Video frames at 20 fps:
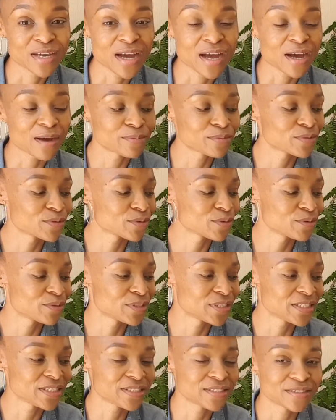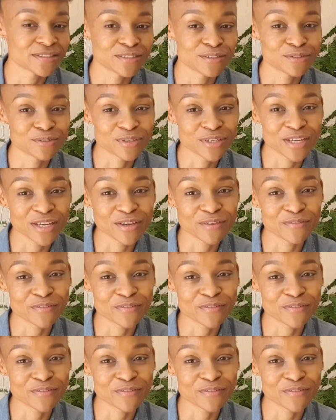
absolutely easy to care